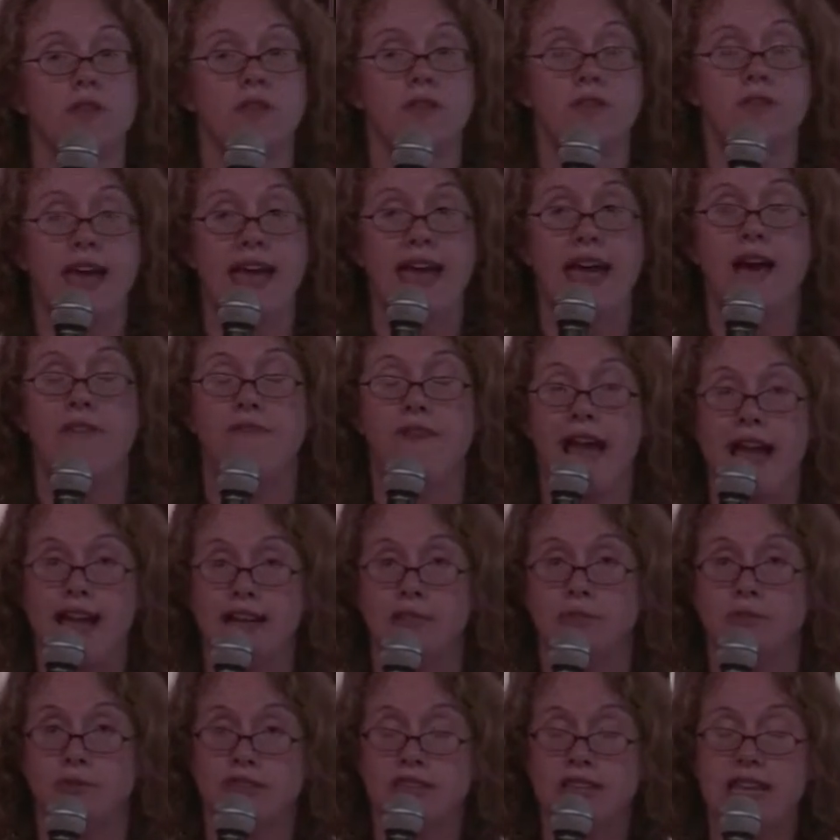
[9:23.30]
they have
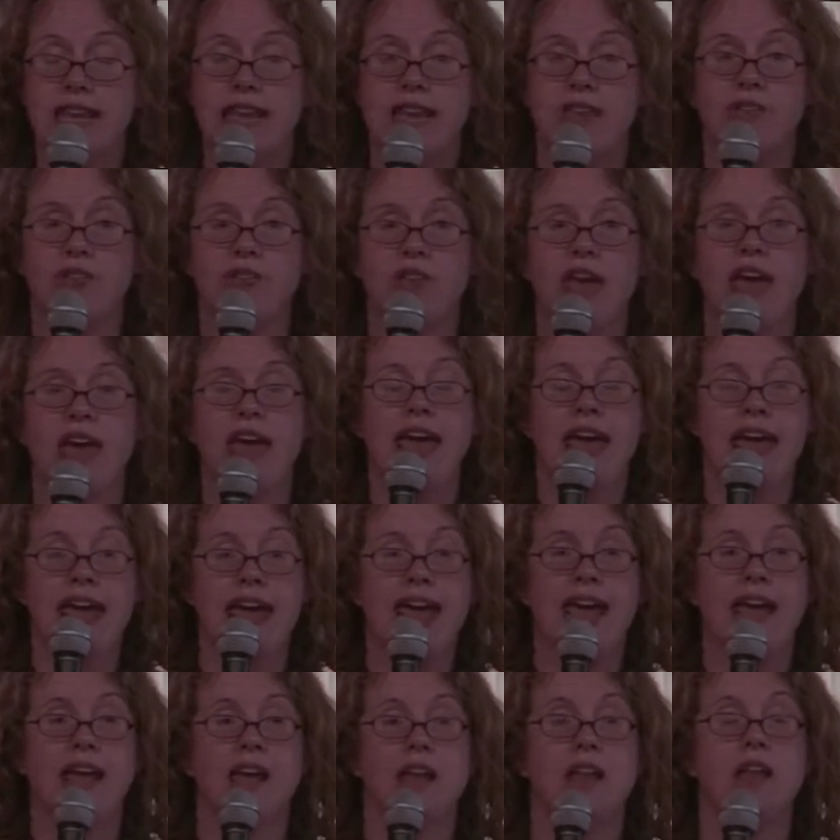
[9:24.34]
expertise
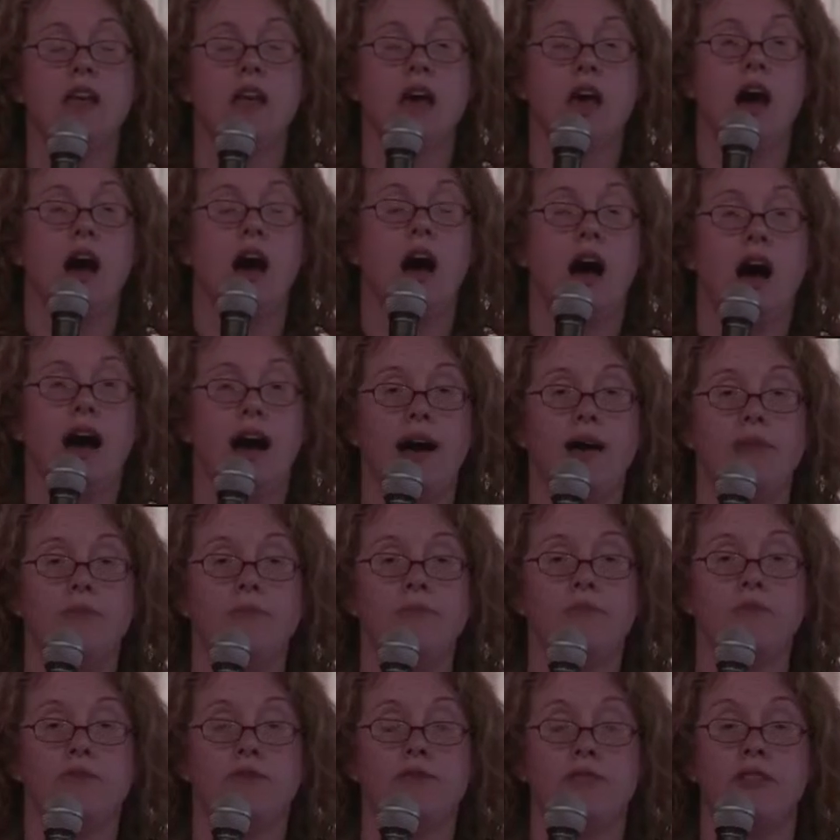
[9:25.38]
in
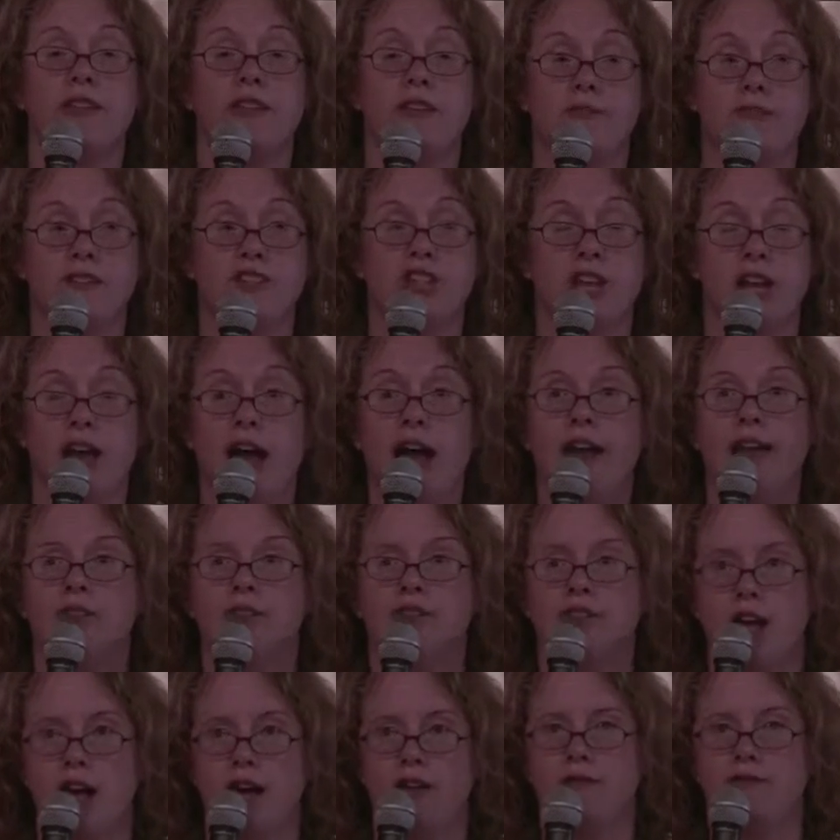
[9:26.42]
for the
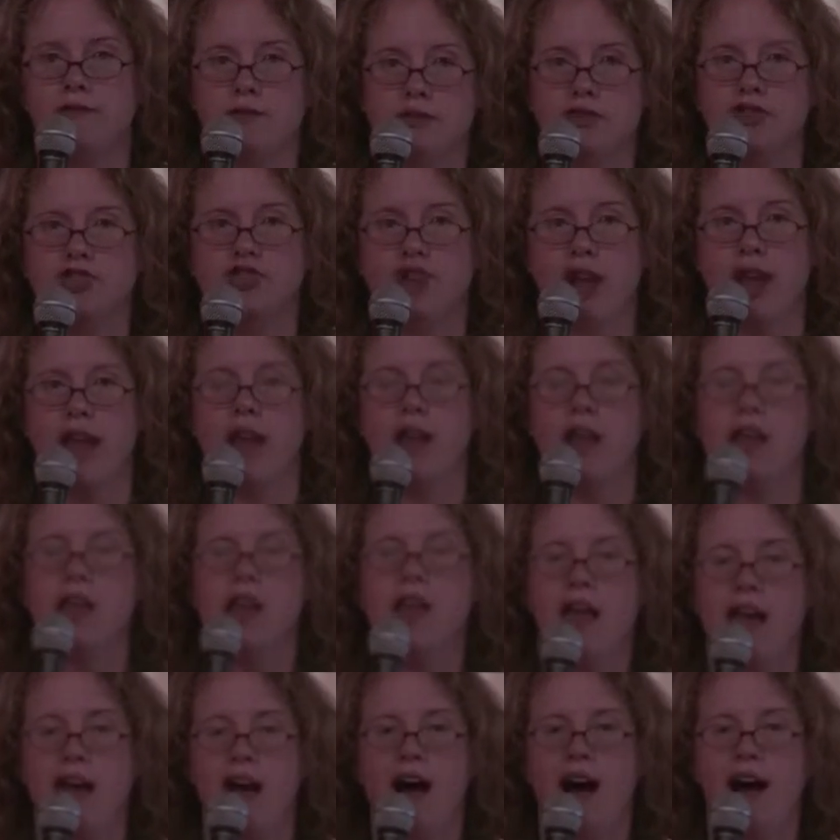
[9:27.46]
aficionados of train
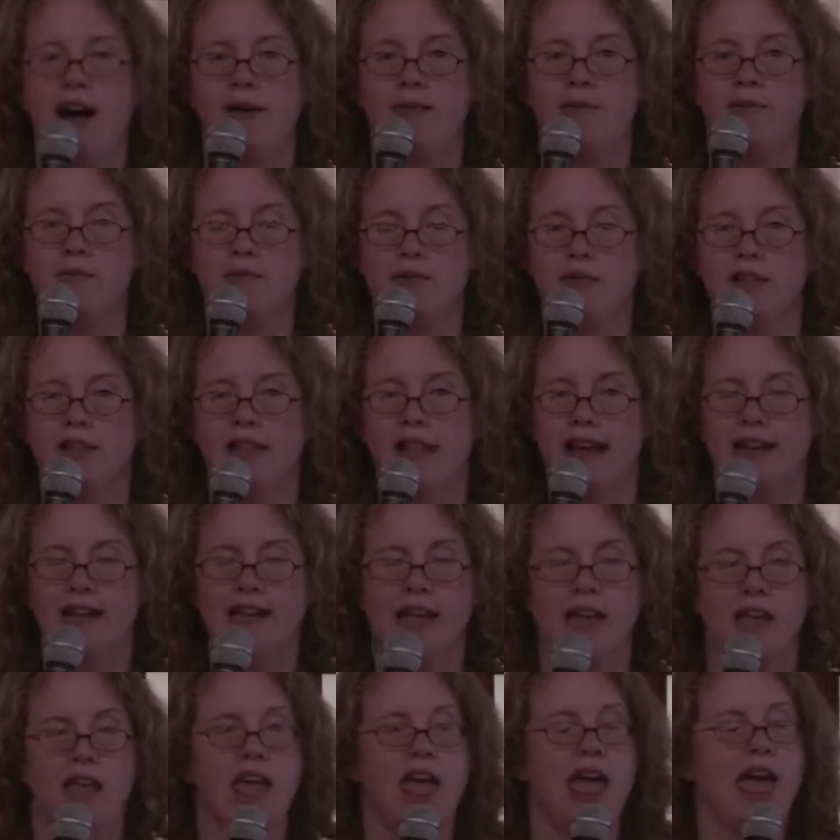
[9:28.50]

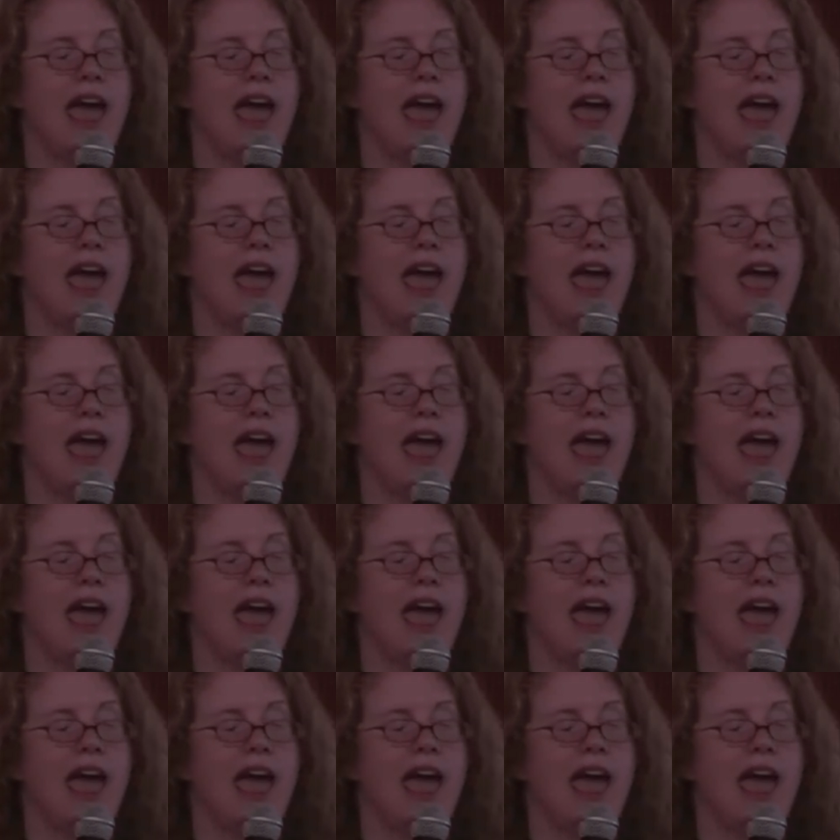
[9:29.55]
collecting.